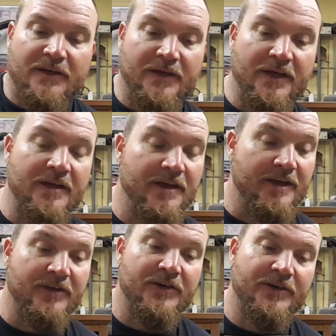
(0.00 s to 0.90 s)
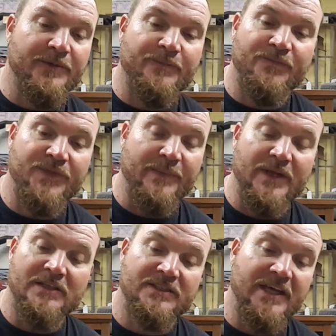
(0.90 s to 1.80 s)
And I
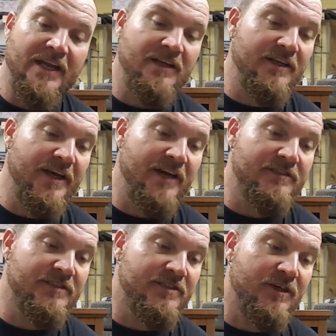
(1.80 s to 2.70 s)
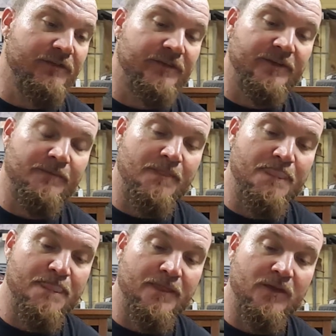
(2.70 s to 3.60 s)
just got into knives and stuff, and
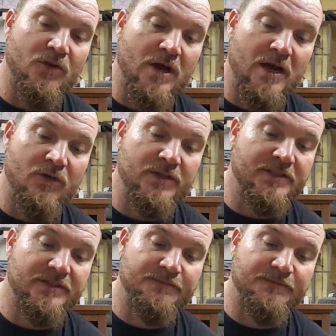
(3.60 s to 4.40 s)
I always